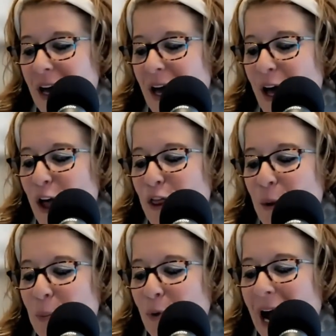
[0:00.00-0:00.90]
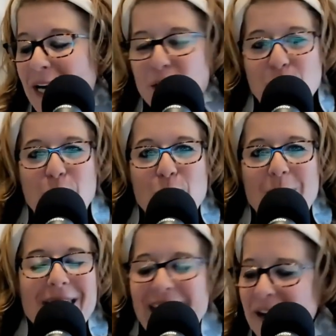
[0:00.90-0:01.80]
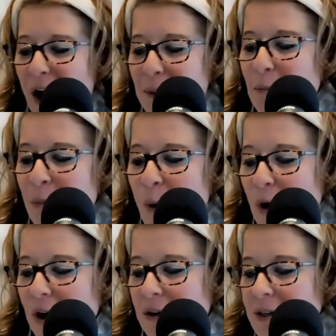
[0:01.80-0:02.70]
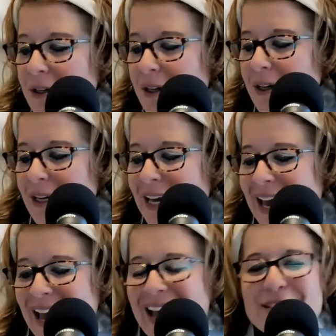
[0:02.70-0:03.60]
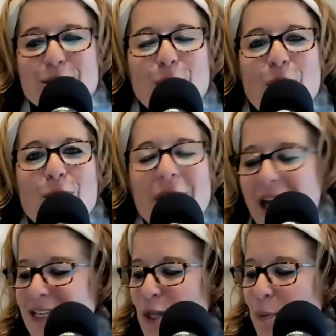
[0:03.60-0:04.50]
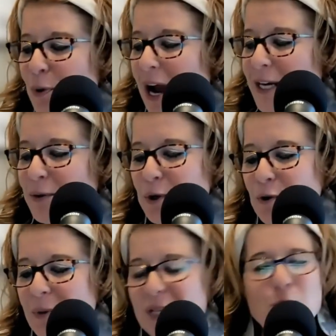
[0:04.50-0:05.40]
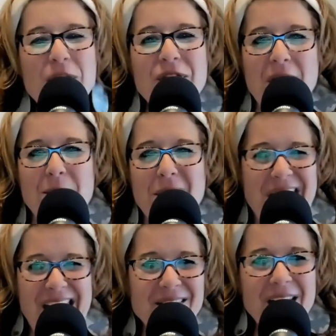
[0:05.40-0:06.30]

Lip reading: the bridegroom cannot mourn as long as the bridegroom is with them, can they?